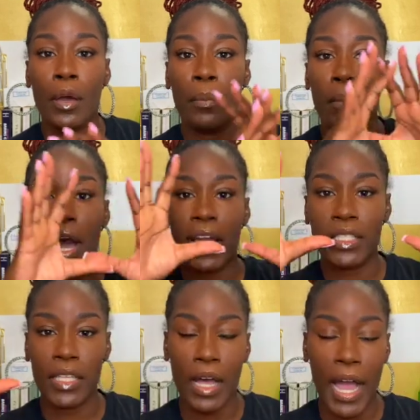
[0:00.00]
my
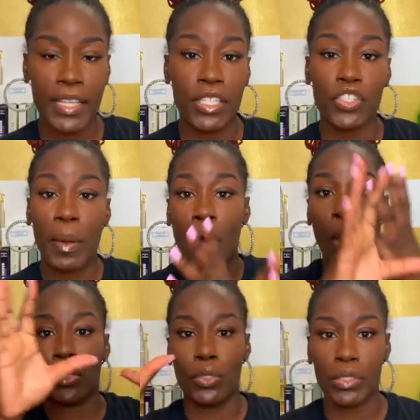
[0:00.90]
t- I teach about
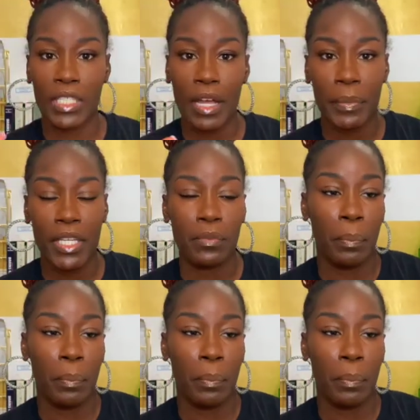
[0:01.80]
all of those topics,